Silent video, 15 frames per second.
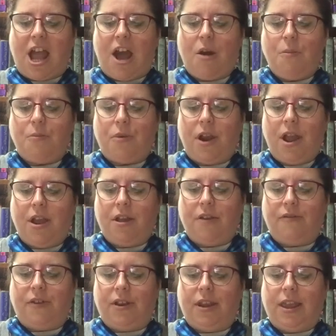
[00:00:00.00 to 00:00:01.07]
outbreak
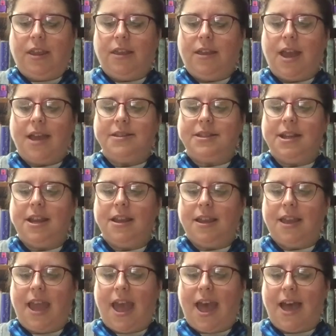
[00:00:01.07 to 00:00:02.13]
of
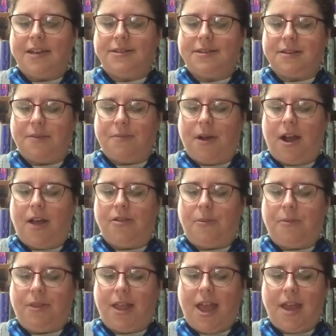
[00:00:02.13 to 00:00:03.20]
incandescent gas upon the
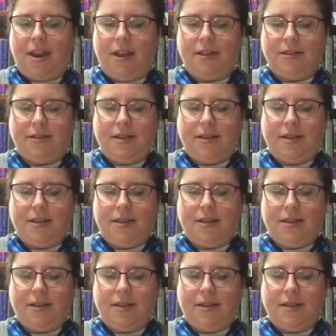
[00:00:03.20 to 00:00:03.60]
planet.